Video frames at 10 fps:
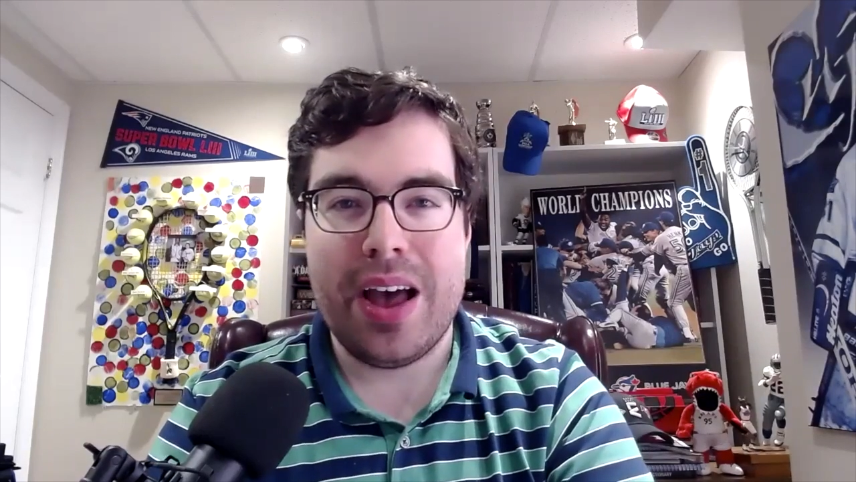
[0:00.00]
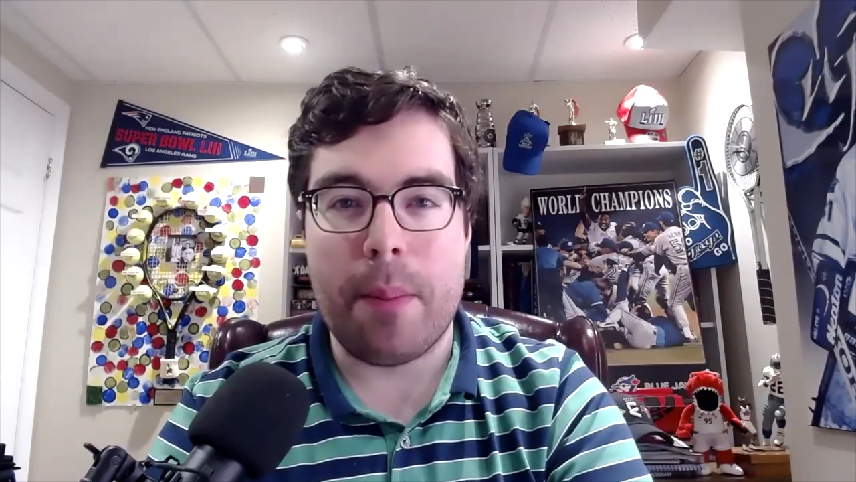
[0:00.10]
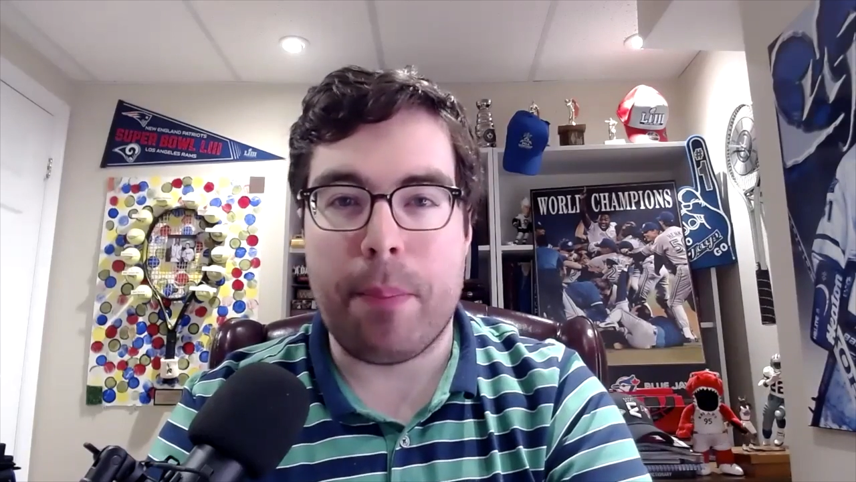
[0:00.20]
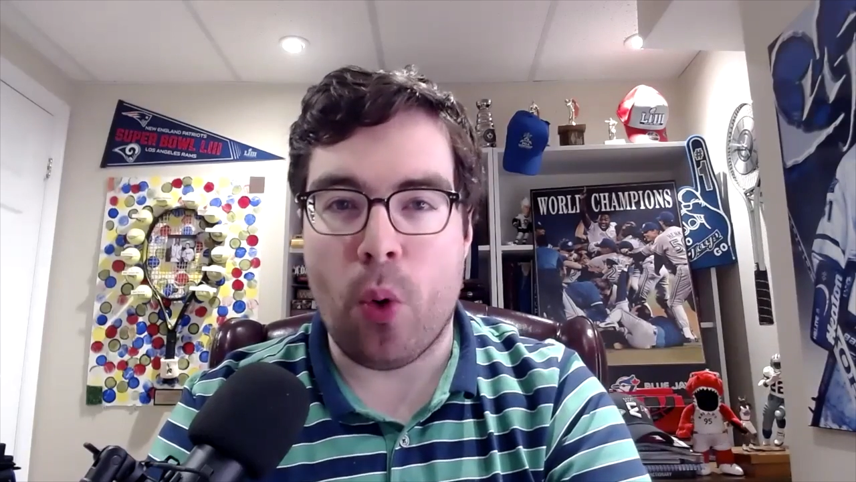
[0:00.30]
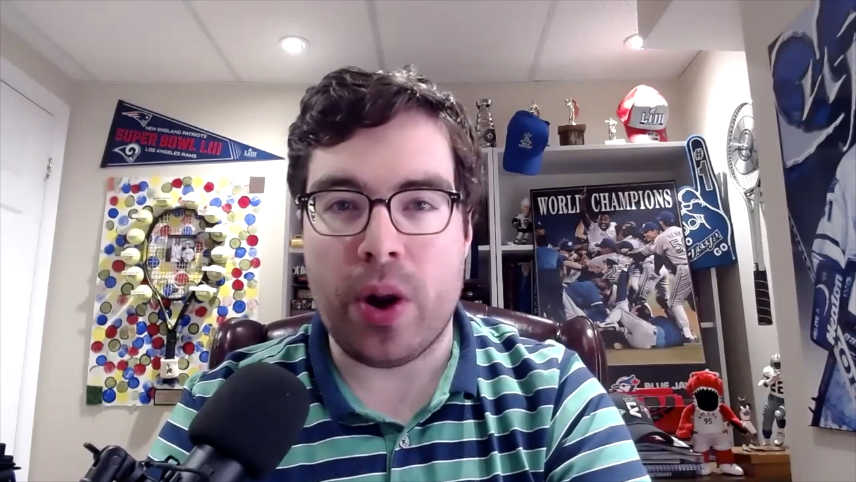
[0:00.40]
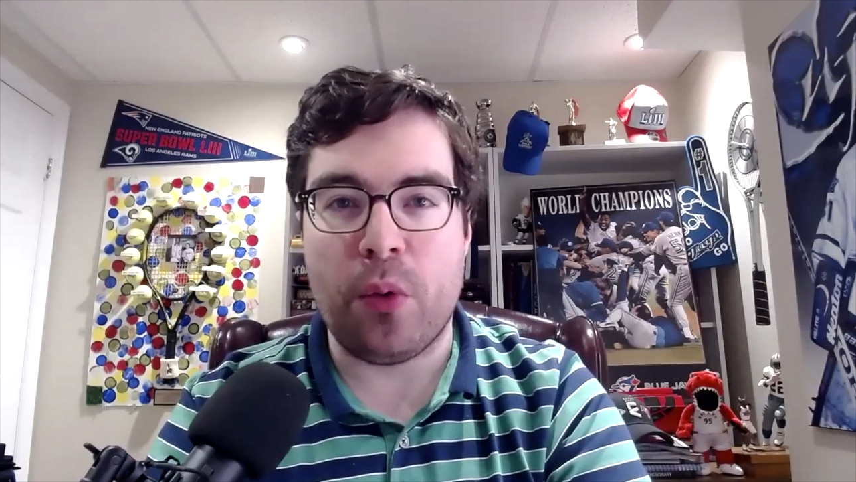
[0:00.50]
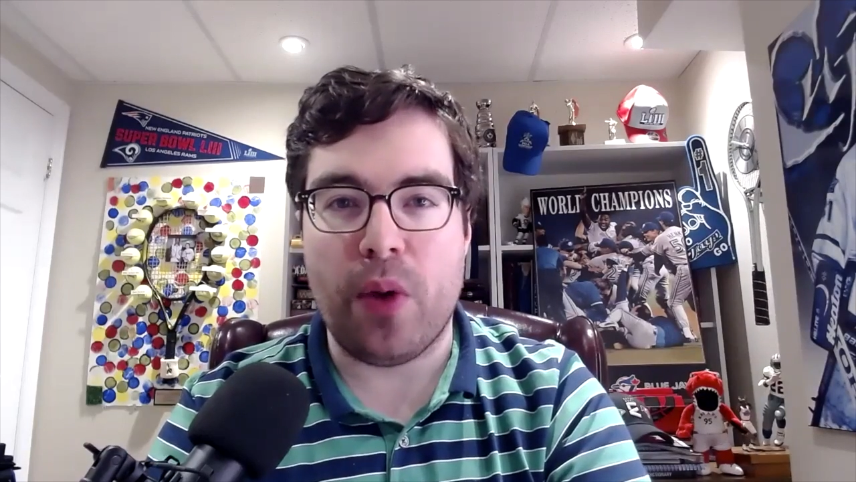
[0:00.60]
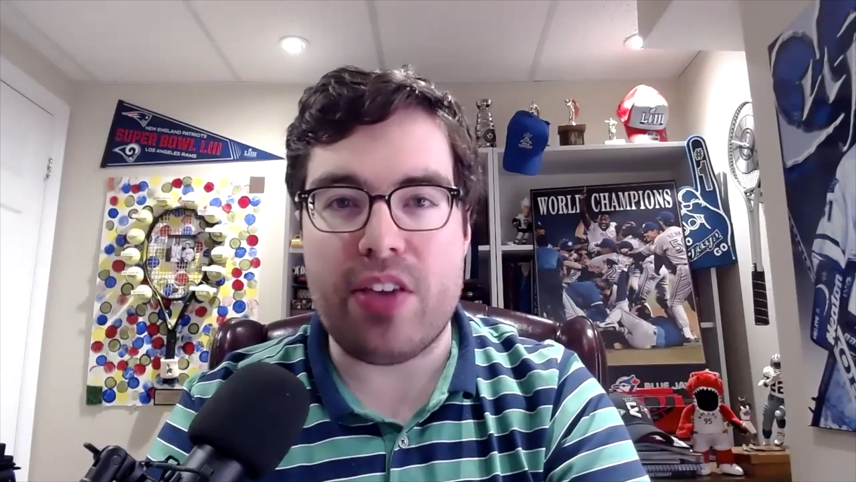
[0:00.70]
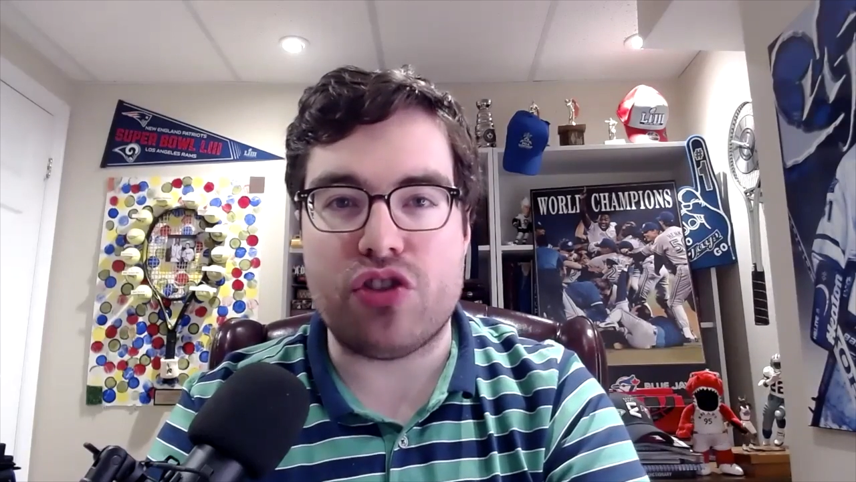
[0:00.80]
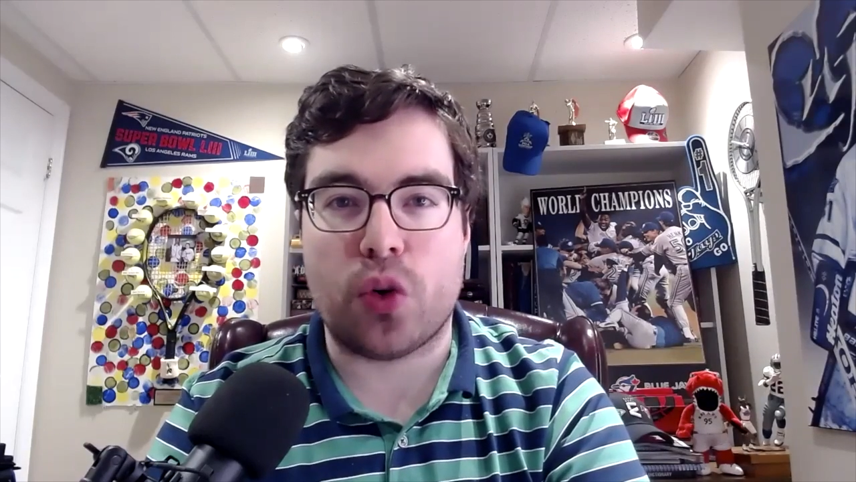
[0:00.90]
A born and
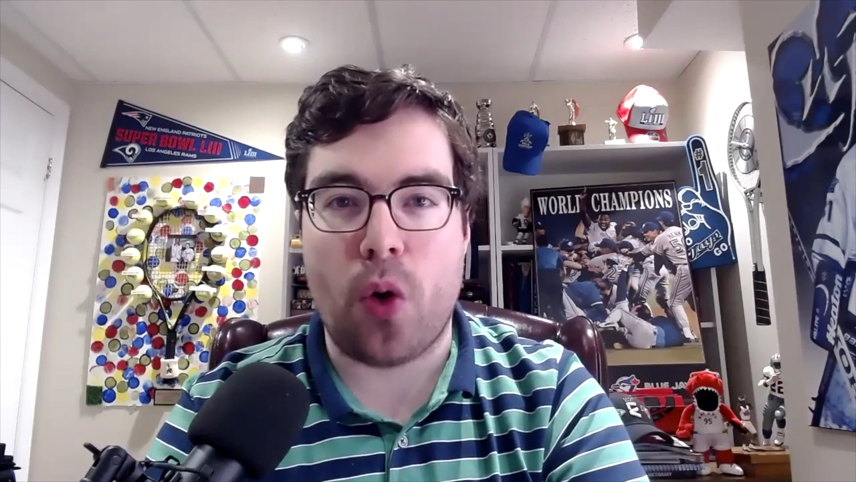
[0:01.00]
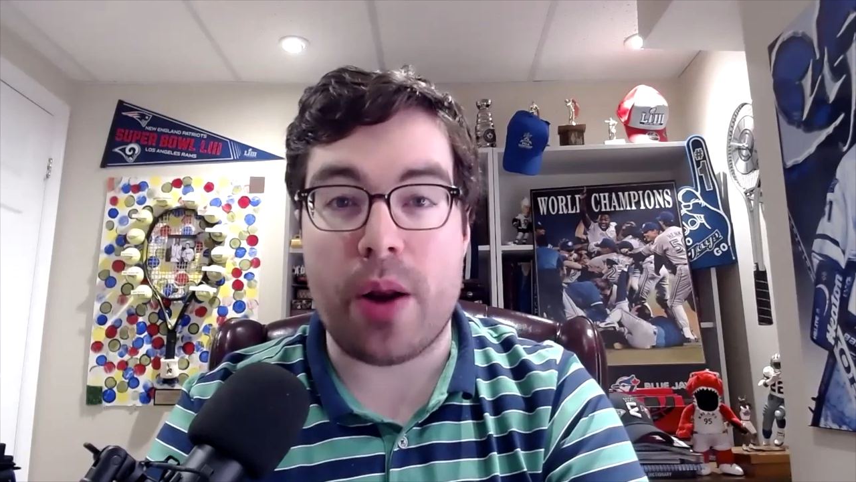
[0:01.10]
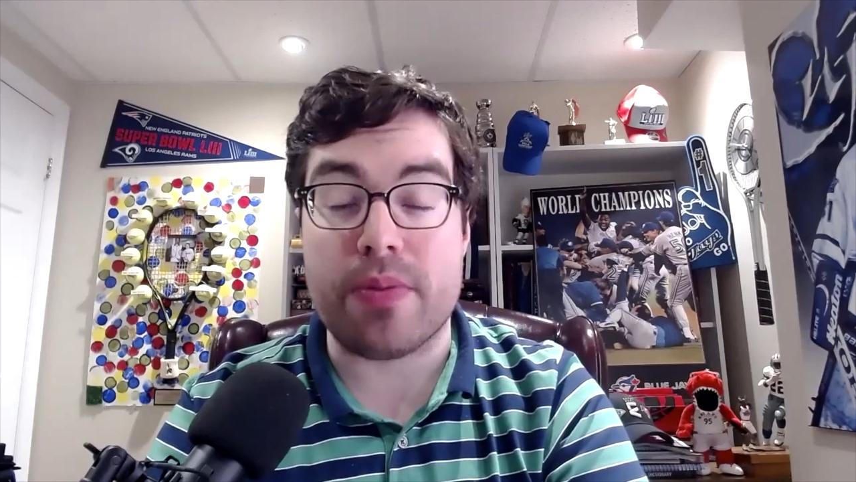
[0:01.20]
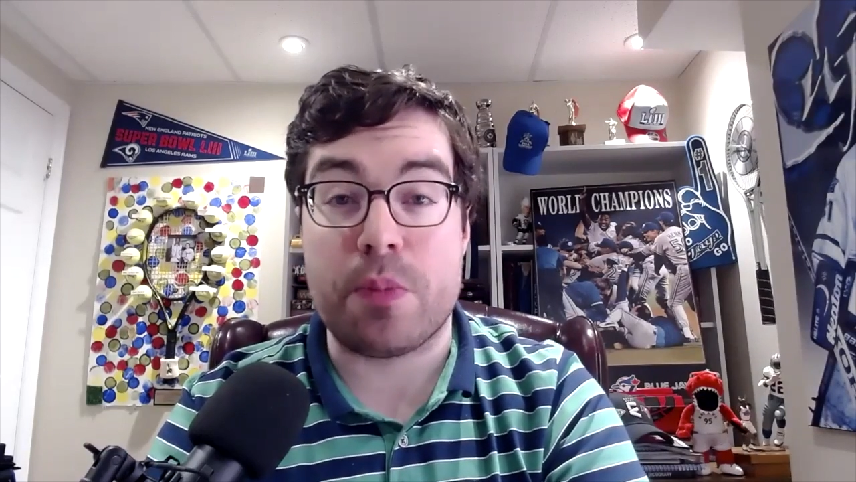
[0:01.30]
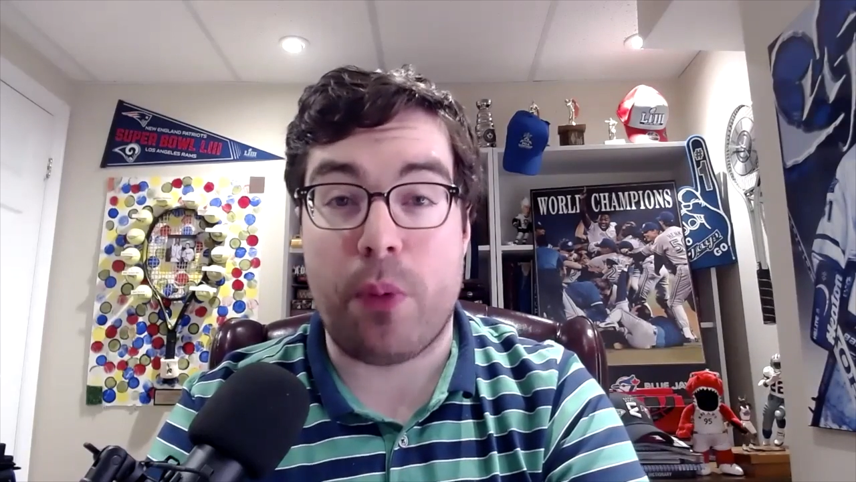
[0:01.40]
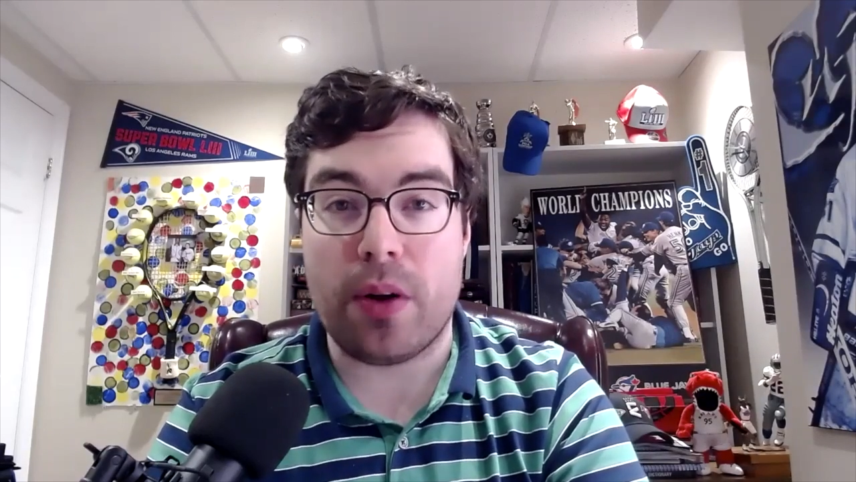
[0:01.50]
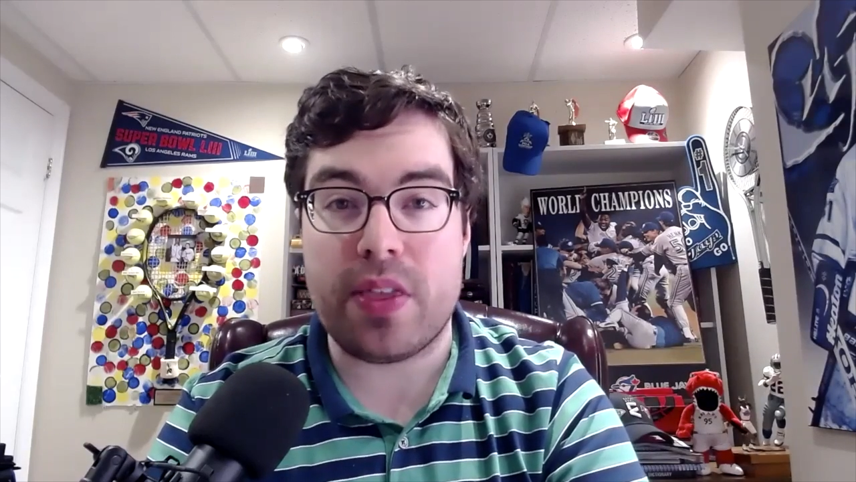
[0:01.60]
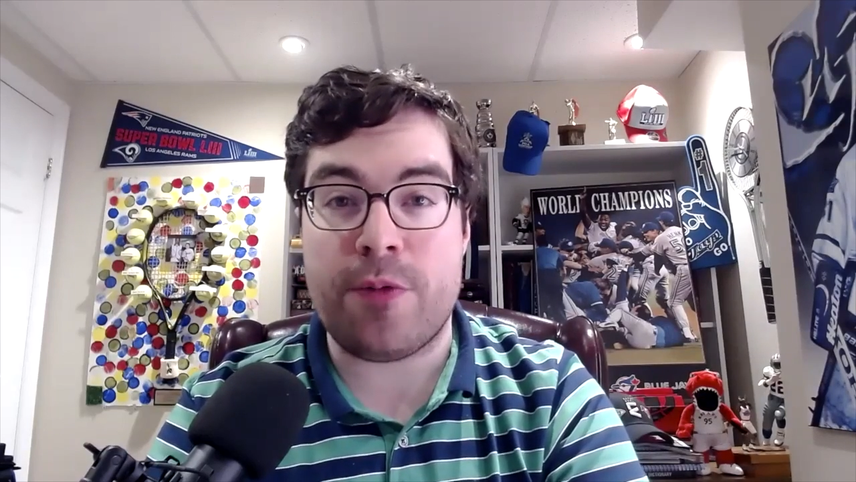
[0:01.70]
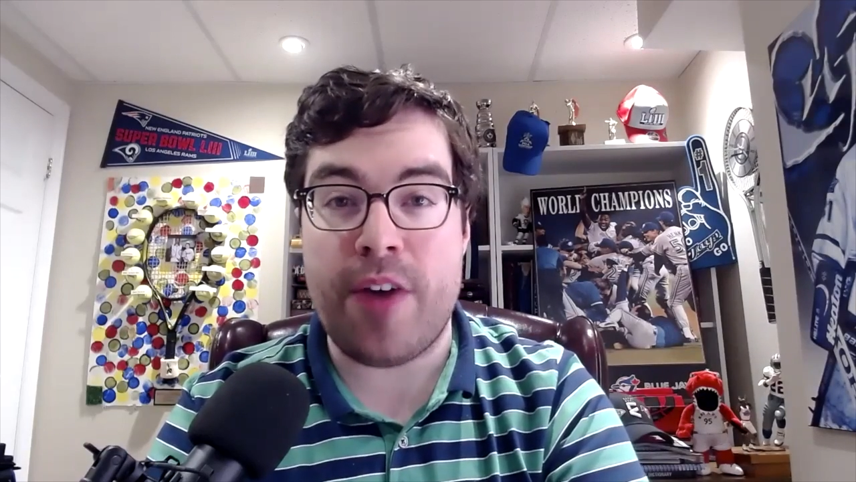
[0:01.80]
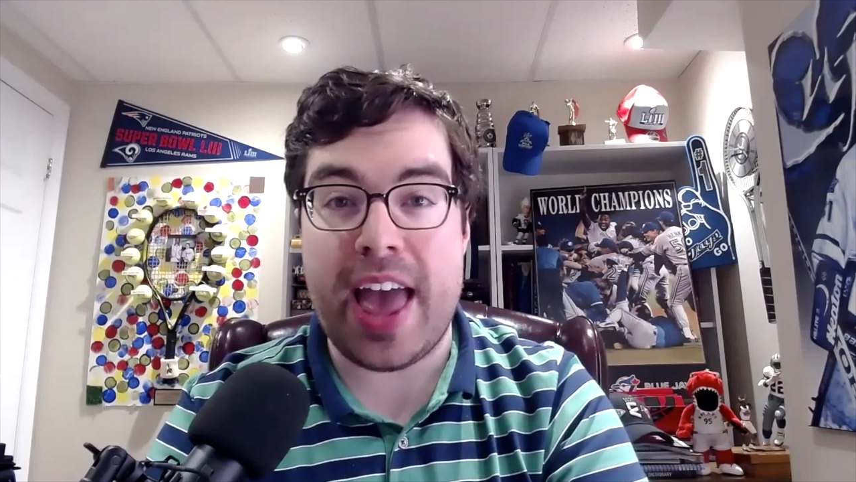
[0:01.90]
raised Toronto
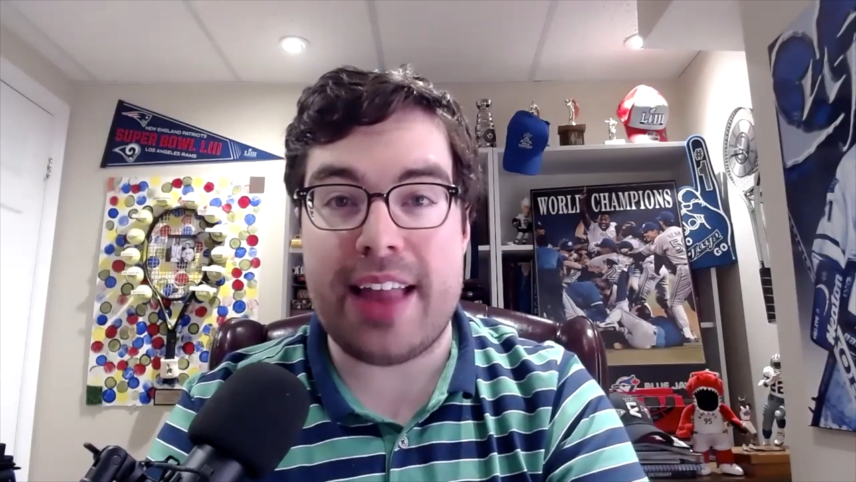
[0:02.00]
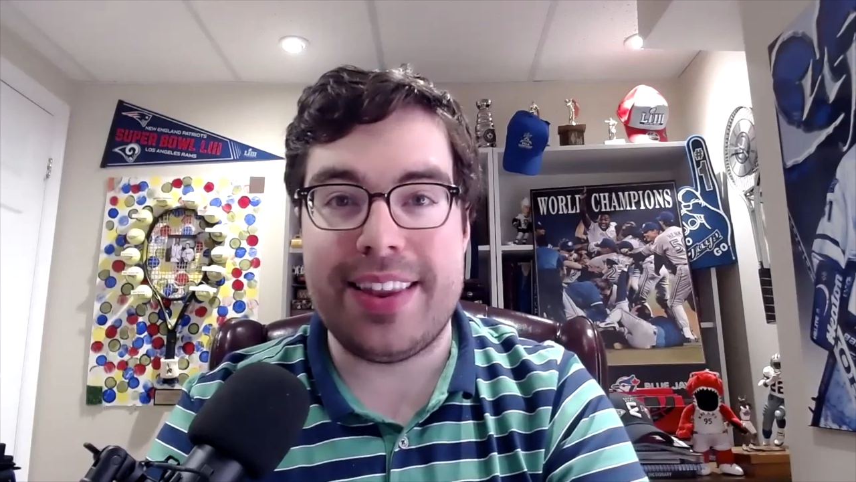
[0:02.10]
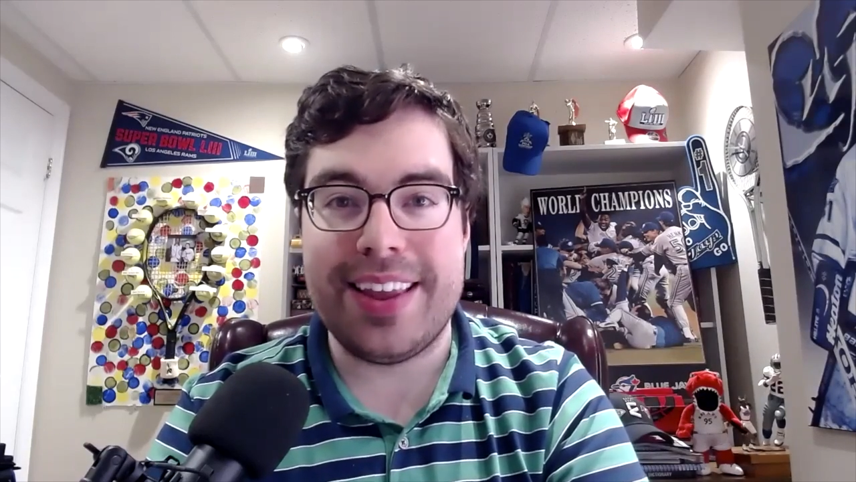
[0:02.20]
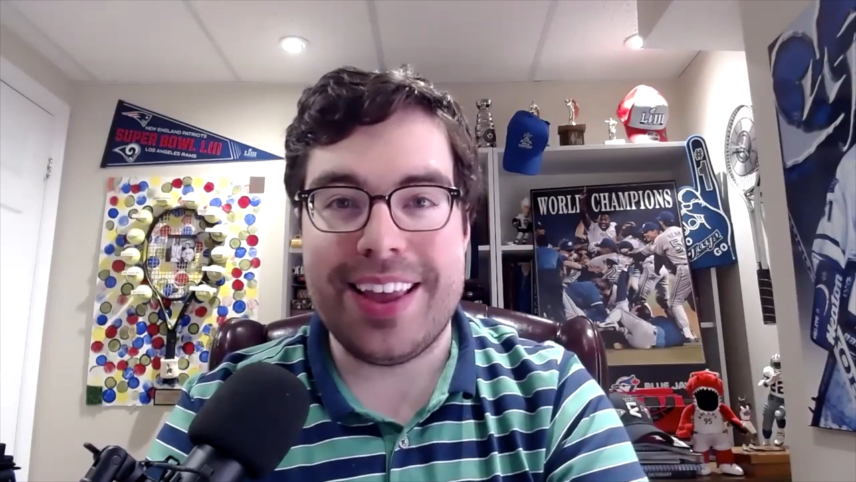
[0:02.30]
sports fan,